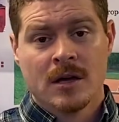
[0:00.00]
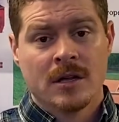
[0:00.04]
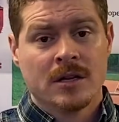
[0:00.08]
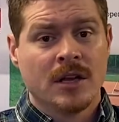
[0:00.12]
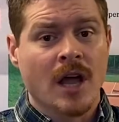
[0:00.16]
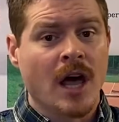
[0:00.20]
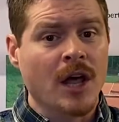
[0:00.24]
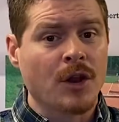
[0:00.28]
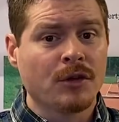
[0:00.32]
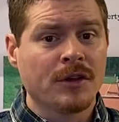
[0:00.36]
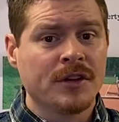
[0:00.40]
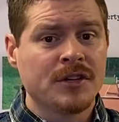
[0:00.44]

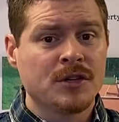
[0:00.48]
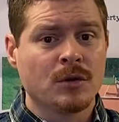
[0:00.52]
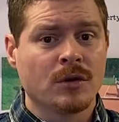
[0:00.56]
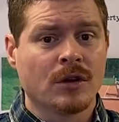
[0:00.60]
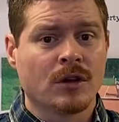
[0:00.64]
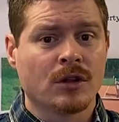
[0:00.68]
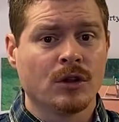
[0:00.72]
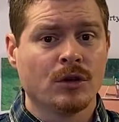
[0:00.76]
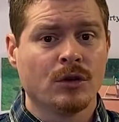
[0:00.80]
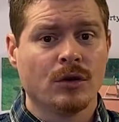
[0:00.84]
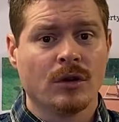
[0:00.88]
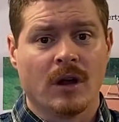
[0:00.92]
Not only to
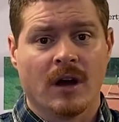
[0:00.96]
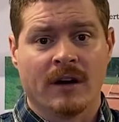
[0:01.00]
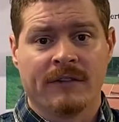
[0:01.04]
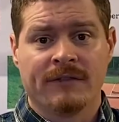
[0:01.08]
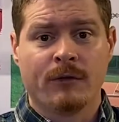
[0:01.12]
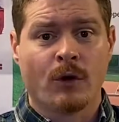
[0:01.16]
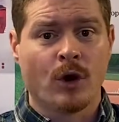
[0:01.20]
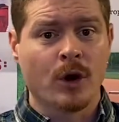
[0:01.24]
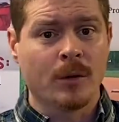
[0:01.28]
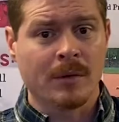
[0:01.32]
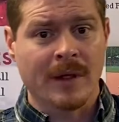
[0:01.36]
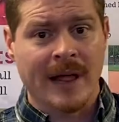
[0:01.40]
include
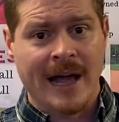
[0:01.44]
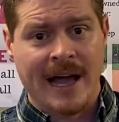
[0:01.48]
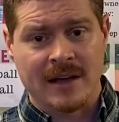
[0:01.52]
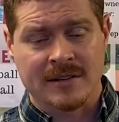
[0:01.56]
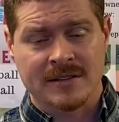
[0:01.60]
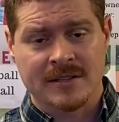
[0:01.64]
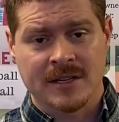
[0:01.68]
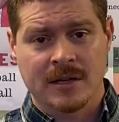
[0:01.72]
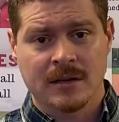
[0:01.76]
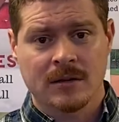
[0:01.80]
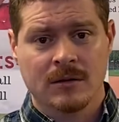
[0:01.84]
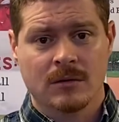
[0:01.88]
affordable
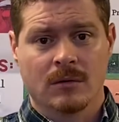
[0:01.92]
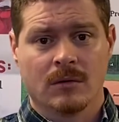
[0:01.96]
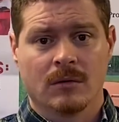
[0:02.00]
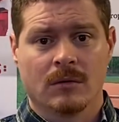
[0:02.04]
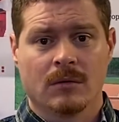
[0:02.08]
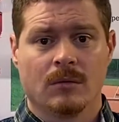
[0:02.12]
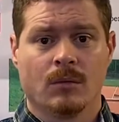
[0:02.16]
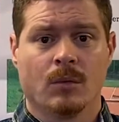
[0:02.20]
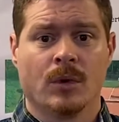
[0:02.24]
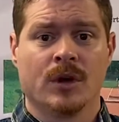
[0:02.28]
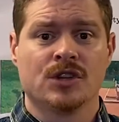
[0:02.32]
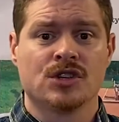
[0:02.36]
housing,
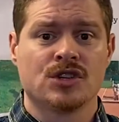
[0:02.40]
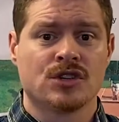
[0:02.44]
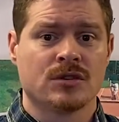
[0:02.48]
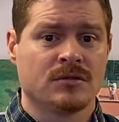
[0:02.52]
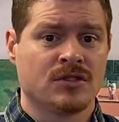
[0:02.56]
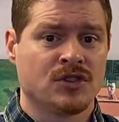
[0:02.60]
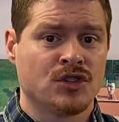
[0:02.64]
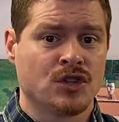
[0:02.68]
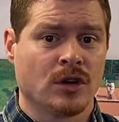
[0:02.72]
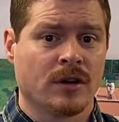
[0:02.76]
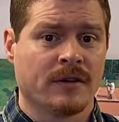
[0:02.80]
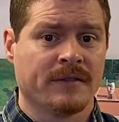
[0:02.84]
which
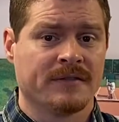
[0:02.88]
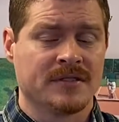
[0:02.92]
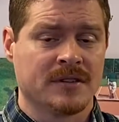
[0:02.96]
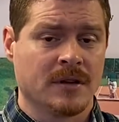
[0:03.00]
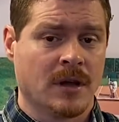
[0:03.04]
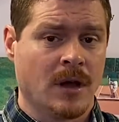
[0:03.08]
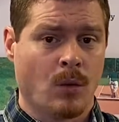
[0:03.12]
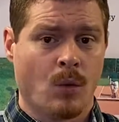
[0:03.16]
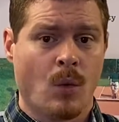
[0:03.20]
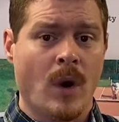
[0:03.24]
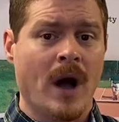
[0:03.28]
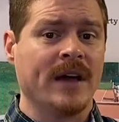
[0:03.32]
serves
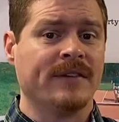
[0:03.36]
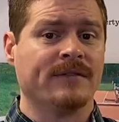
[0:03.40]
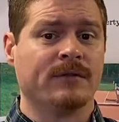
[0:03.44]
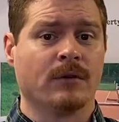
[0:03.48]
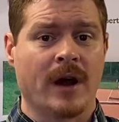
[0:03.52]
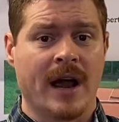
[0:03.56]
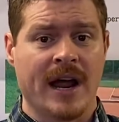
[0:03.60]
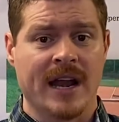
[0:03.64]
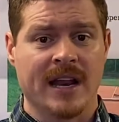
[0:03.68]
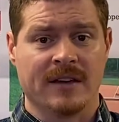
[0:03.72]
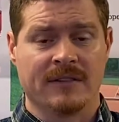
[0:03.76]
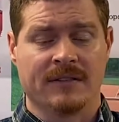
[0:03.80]
a wide
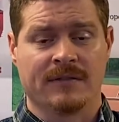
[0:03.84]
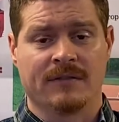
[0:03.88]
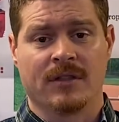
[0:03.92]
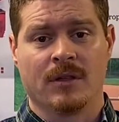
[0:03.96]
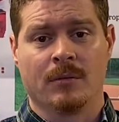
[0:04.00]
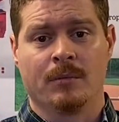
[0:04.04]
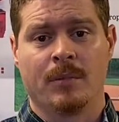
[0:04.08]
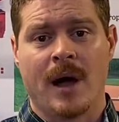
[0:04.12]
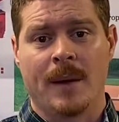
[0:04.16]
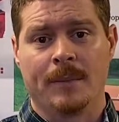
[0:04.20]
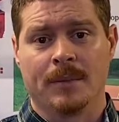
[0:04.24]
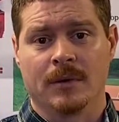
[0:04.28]
variety of the
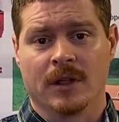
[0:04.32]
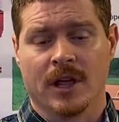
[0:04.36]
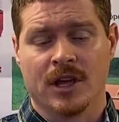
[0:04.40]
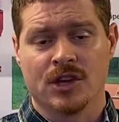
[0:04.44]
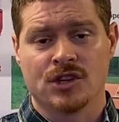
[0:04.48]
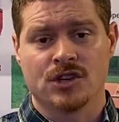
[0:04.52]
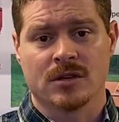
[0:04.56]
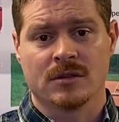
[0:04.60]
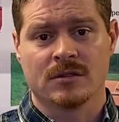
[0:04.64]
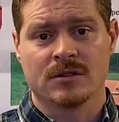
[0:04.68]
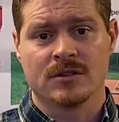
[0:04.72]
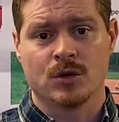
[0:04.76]

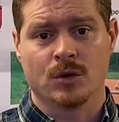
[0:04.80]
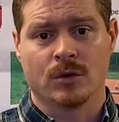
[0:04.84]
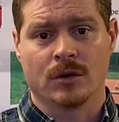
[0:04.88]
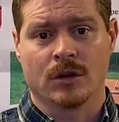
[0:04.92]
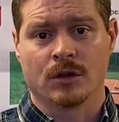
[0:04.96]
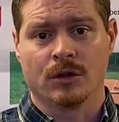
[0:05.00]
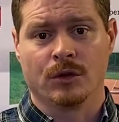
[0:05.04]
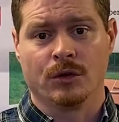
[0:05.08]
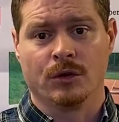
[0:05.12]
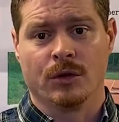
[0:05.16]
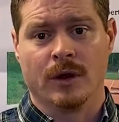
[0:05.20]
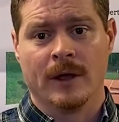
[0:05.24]
population, to
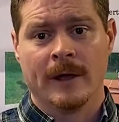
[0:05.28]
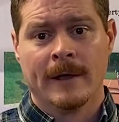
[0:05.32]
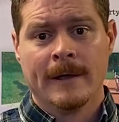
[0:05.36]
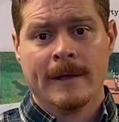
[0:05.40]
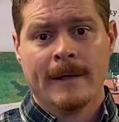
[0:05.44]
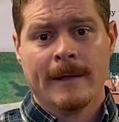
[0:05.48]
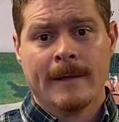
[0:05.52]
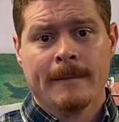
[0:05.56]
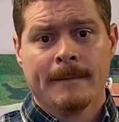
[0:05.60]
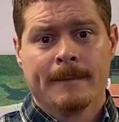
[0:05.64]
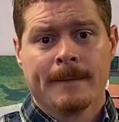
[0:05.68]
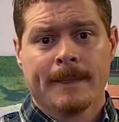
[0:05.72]
include
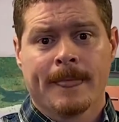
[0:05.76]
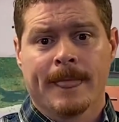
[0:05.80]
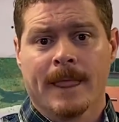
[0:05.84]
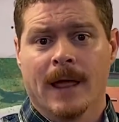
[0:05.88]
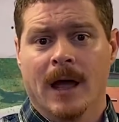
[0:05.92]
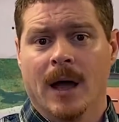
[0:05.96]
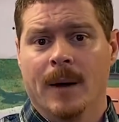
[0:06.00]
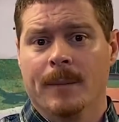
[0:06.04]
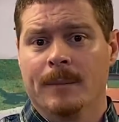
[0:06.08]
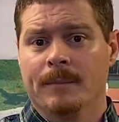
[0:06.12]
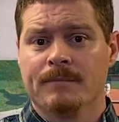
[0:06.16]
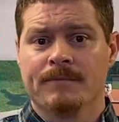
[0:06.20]

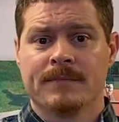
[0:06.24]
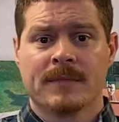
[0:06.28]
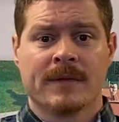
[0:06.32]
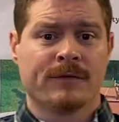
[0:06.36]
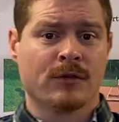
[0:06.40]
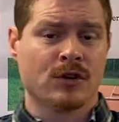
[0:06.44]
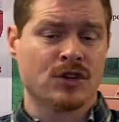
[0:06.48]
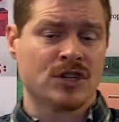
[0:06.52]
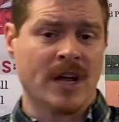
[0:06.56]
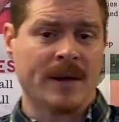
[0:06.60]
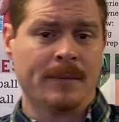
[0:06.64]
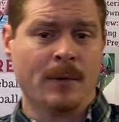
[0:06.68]

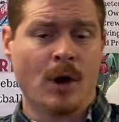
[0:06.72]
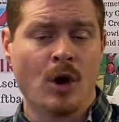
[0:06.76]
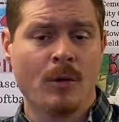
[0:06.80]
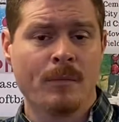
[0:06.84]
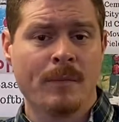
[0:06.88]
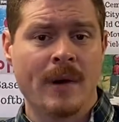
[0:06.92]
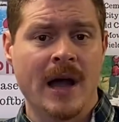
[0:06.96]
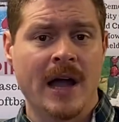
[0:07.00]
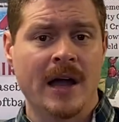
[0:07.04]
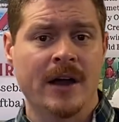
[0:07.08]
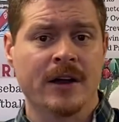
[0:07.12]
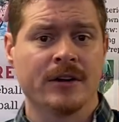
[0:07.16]
first-time home
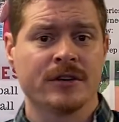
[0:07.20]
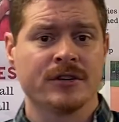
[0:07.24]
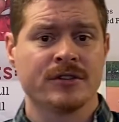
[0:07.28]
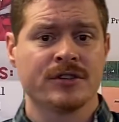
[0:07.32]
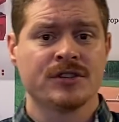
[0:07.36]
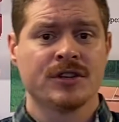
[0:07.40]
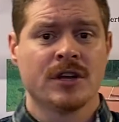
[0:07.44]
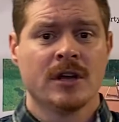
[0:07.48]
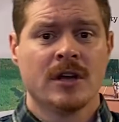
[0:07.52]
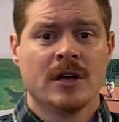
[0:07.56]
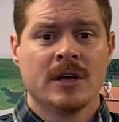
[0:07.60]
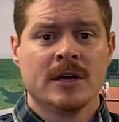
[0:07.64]

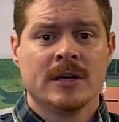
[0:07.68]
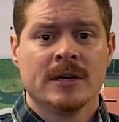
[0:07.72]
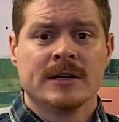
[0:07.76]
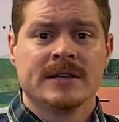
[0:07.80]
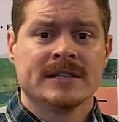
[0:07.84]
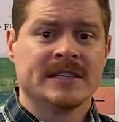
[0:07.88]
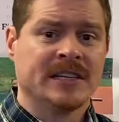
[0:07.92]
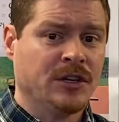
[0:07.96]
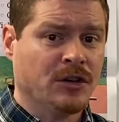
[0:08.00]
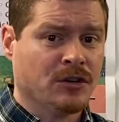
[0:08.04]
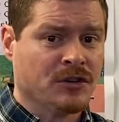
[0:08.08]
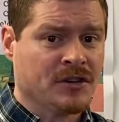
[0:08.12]
buyers,
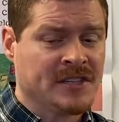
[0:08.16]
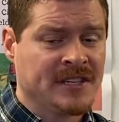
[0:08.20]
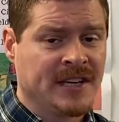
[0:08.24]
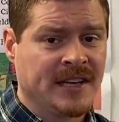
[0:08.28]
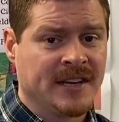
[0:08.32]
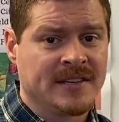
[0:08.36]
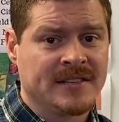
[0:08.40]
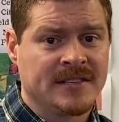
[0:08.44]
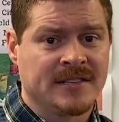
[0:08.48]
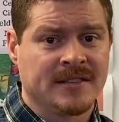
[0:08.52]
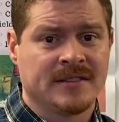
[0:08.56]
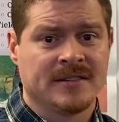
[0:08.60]
senior
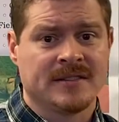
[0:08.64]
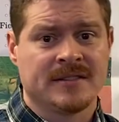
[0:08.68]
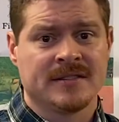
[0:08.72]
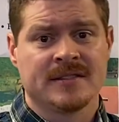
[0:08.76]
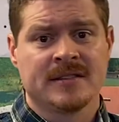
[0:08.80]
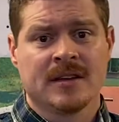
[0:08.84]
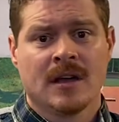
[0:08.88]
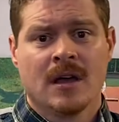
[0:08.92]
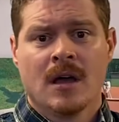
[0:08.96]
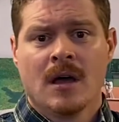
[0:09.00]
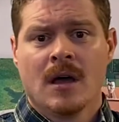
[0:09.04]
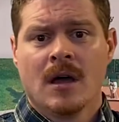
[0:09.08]

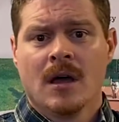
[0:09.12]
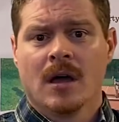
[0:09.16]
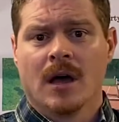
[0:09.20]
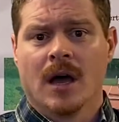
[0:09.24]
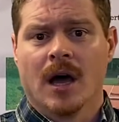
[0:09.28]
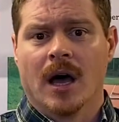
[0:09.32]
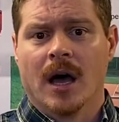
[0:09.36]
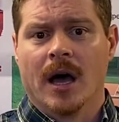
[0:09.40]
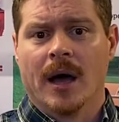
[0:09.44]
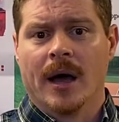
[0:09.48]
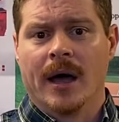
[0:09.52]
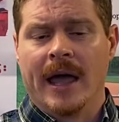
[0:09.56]
citizens,
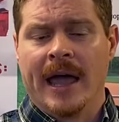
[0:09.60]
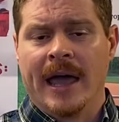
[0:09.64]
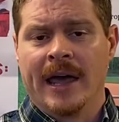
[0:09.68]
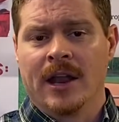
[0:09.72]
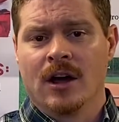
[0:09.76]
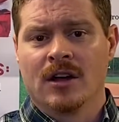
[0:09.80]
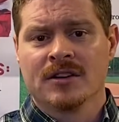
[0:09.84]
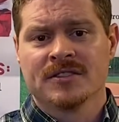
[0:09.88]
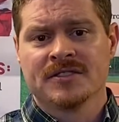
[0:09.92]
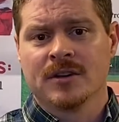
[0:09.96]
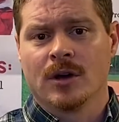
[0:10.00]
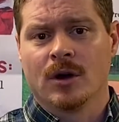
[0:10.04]
and
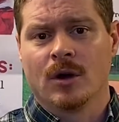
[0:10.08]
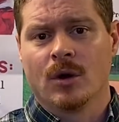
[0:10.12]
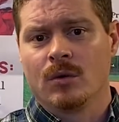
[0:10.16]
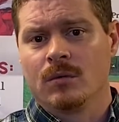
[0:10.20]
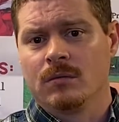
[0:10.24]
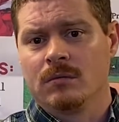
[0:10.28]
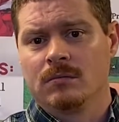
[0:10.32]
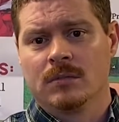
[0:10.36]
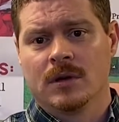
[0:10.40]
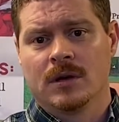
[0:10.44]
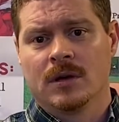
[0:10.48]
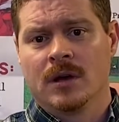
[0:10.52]
also
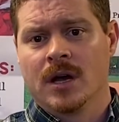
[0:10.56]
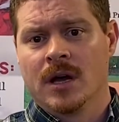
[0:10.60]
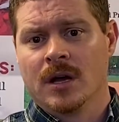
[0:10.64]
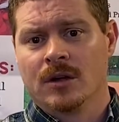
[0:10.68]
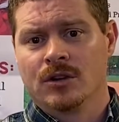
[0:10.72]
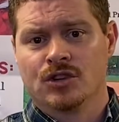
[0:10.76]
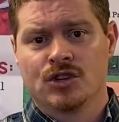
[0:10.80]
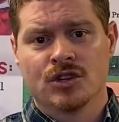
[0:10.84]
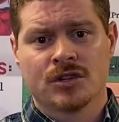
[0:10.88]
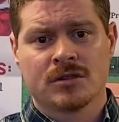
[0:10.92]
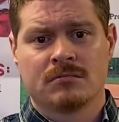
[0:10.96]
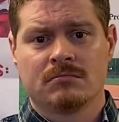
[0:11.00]

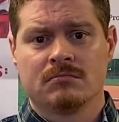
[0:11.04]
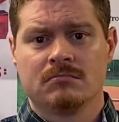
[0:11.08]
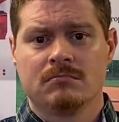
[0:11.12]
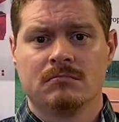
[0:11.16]
just